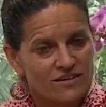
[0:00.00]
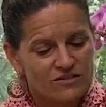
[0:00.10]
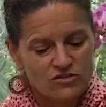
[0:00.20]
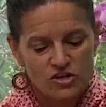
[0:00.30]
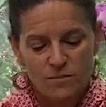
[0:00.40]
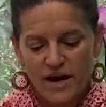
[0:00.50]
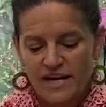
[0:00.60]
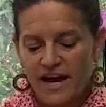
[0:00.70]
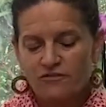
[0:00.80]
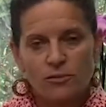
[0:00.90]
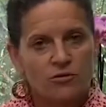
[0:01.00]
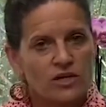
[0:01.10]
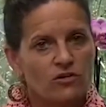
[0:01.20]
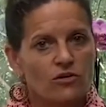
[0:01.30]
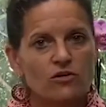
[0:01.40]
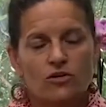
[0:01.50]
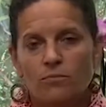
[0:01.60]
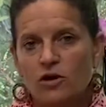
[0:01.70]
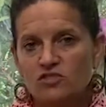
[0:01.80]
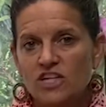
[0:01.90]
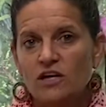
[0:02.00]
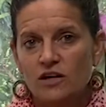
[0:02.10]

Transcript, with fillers: So you might have to bring your, your protein